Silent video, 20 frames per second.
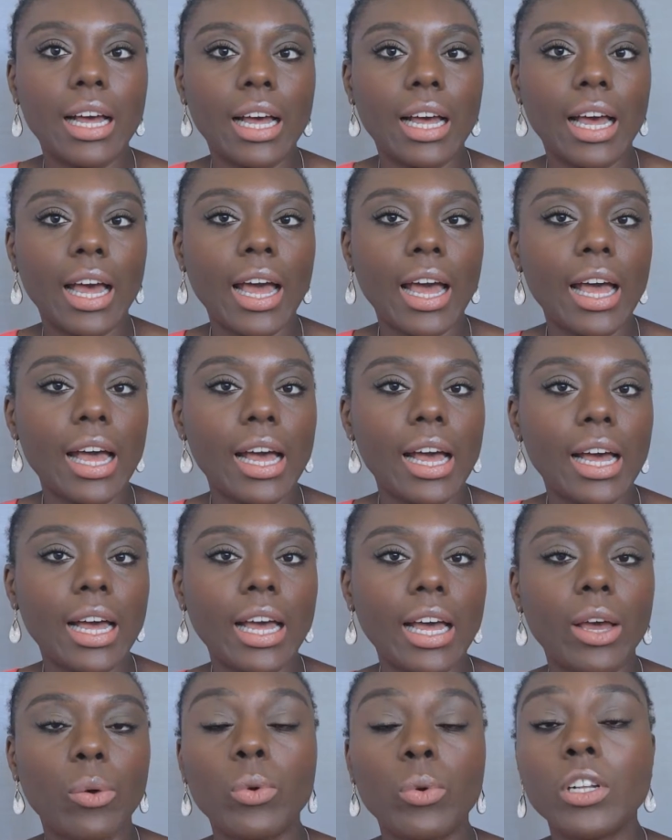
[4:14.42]

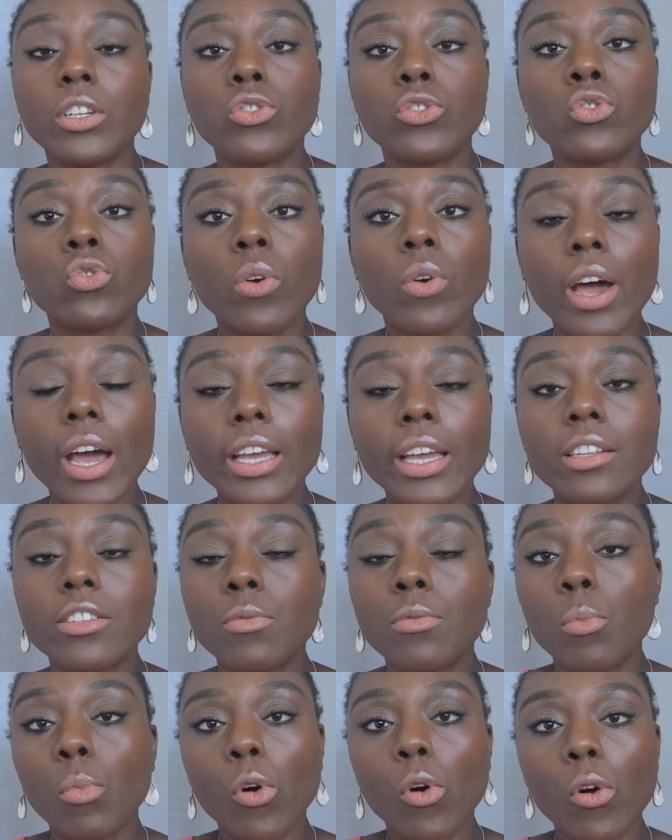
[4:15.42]
I will try
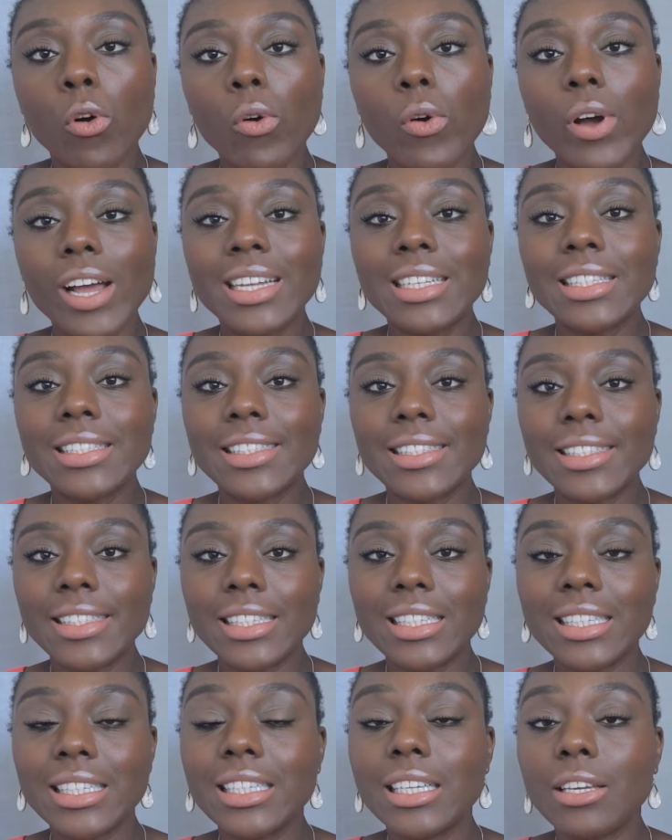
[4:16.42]
it more and
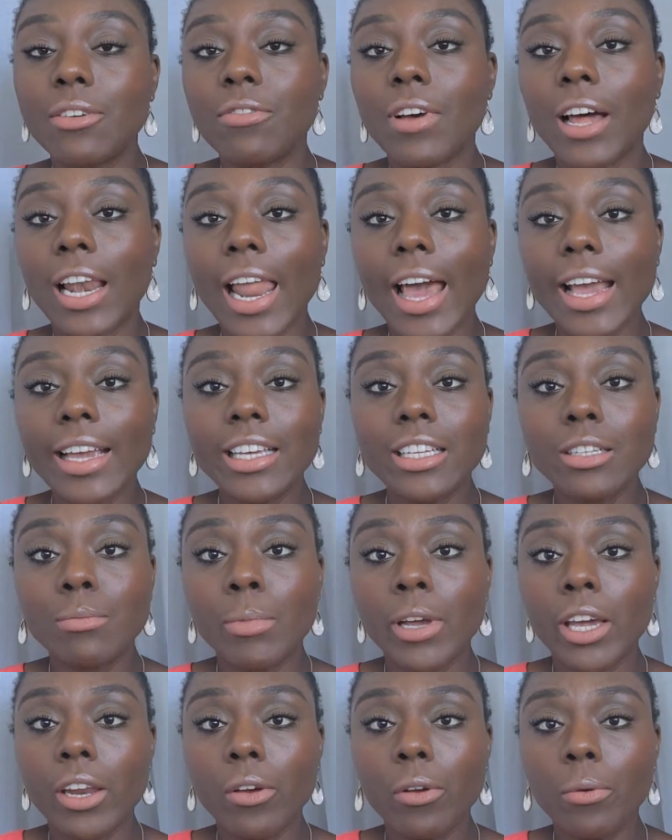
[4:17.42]
see if I like it
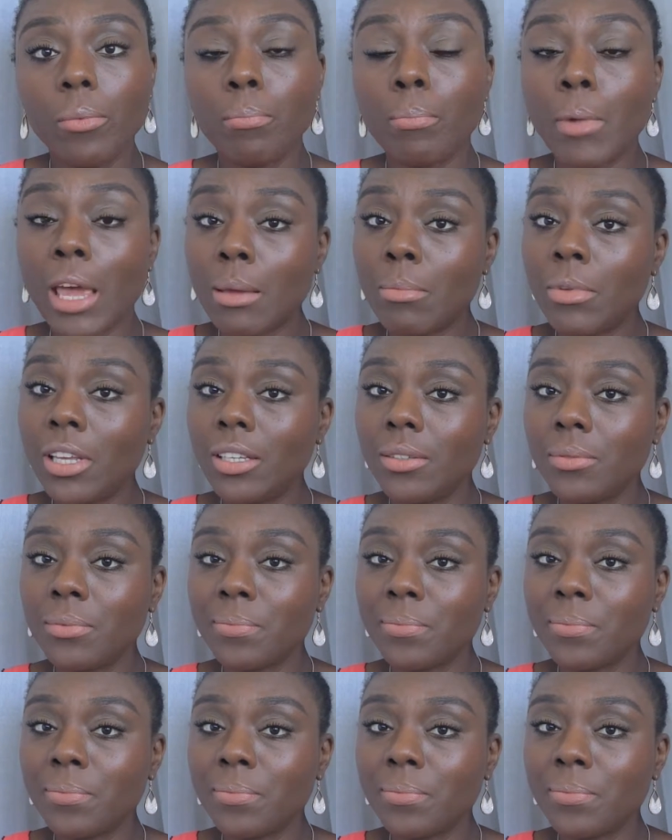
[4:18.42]
better, maybe.